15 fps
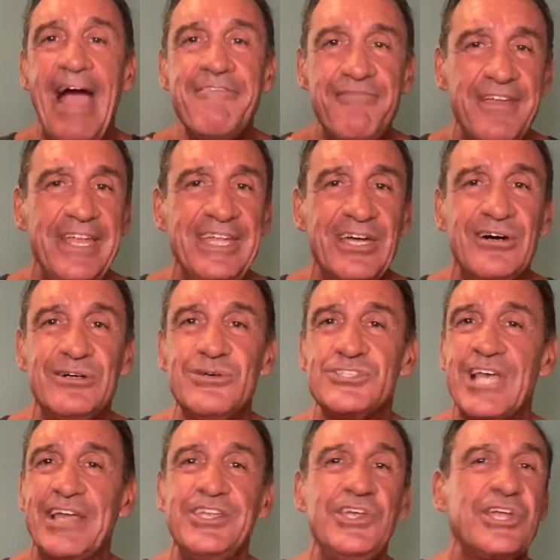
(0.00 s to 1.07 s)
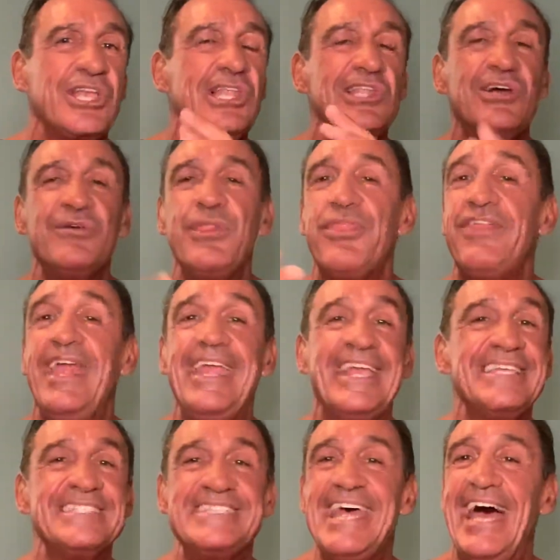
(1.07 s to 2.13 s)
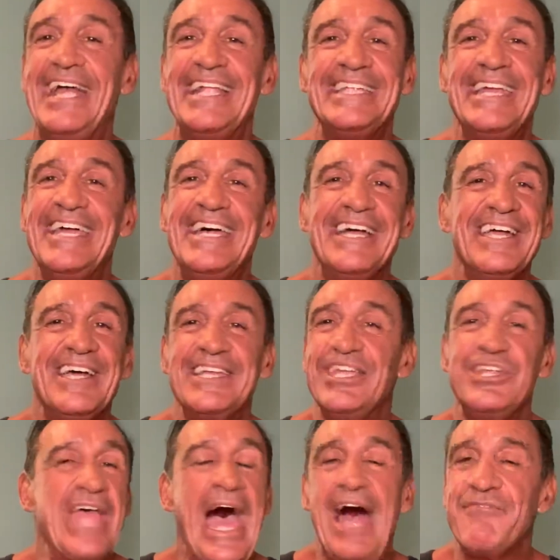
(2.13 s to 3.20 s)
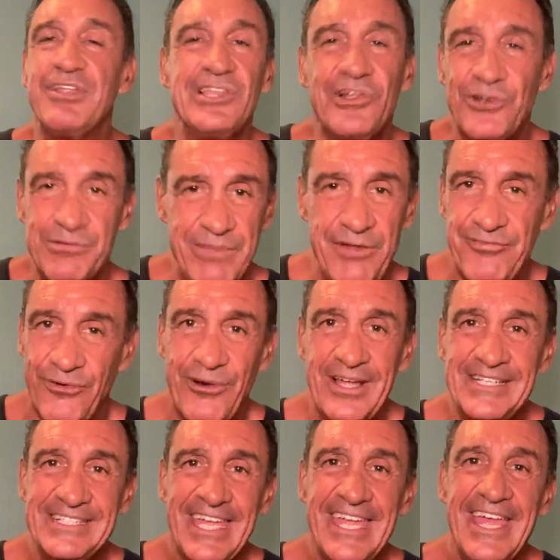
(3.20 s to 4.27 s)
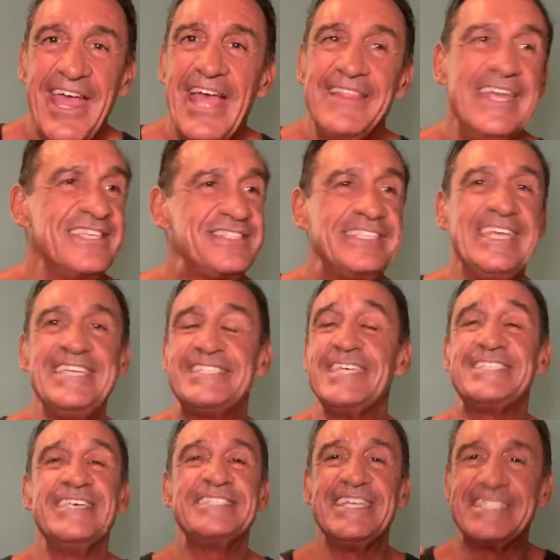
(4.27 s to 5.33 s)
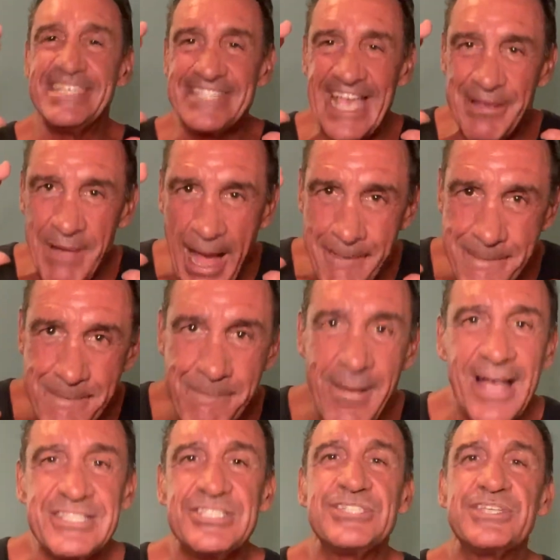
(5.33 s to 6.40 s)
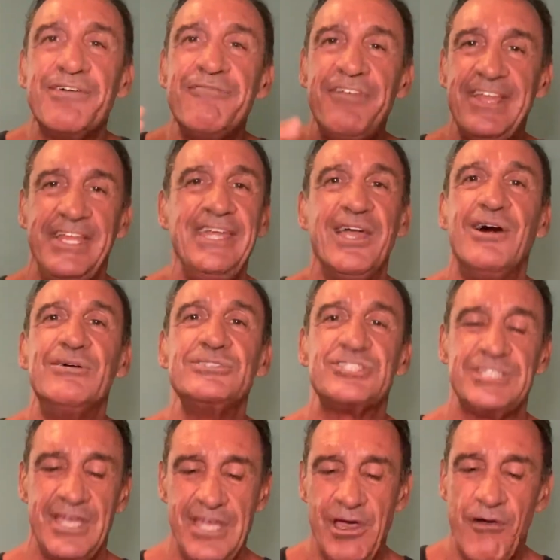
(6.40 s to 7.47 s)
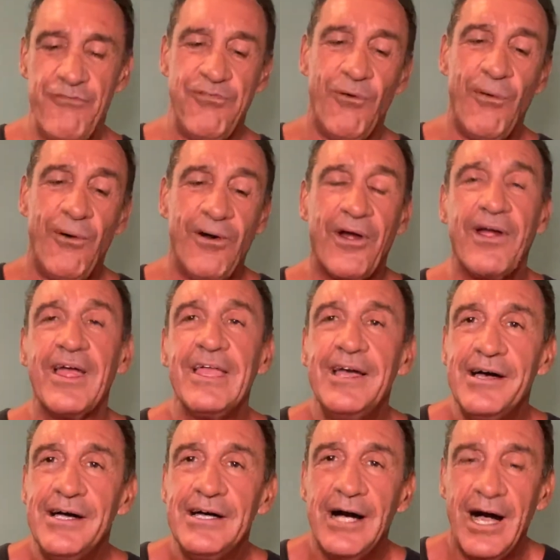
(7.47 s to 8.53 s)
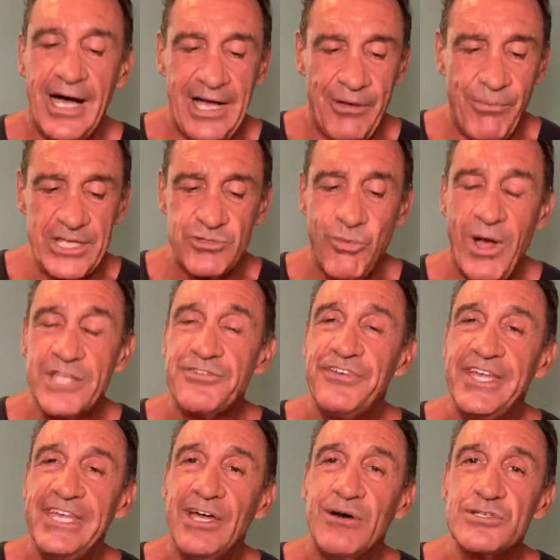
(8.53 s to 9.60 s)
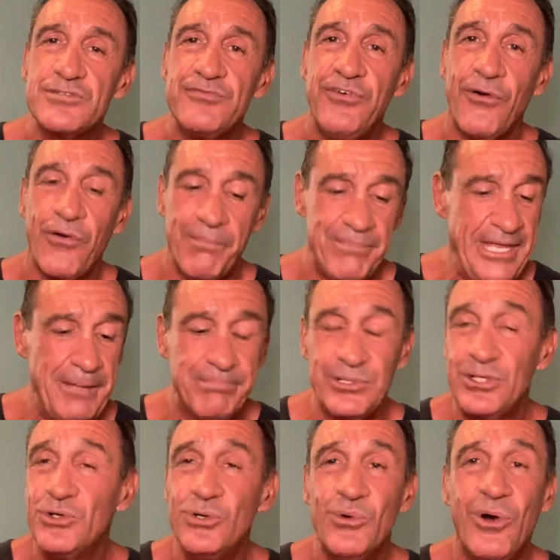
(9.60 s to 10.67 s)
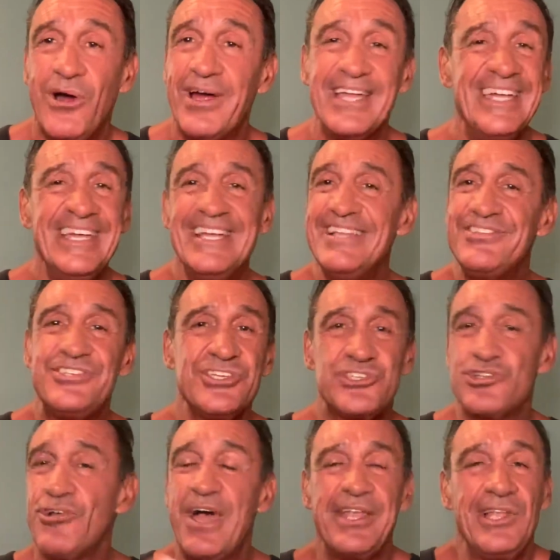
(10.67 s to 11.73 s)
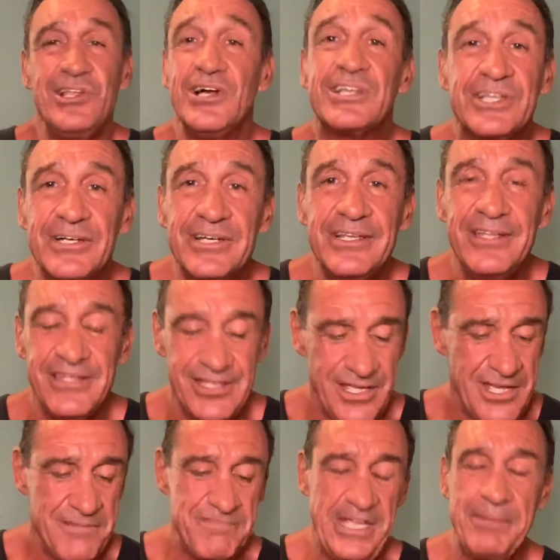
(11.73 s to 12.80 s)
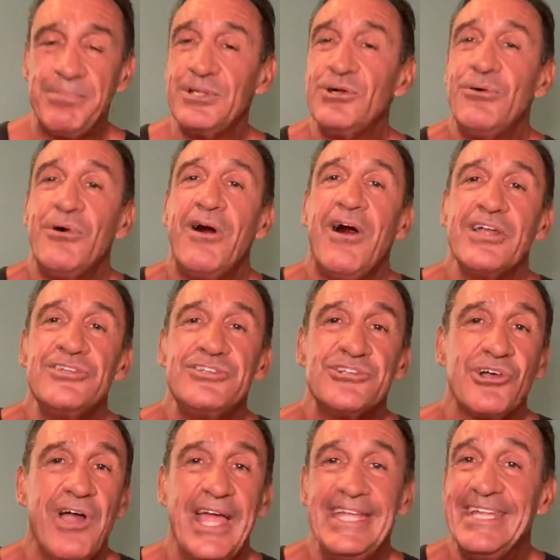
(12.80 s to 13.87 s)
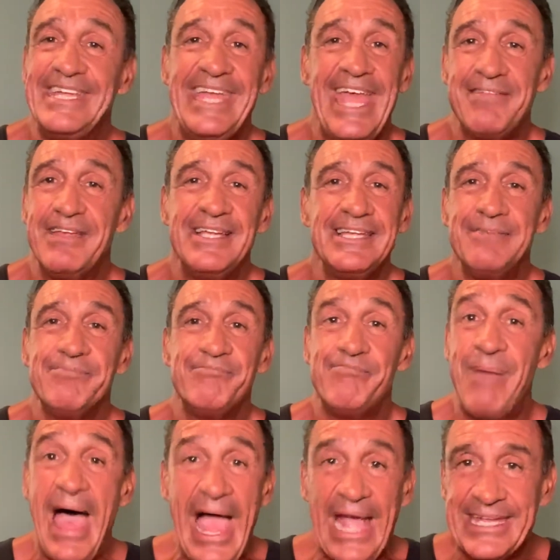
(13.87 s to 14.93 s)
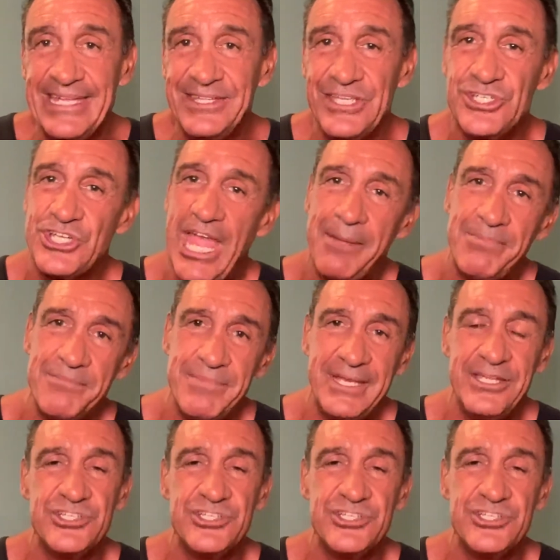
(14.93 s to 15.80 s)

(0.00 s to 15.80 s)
videos, you're gonna learn things that you haven't learned before. This is a must videos for must watch videos for people who are just trying to look good, people who are trying to get back into shape, have been in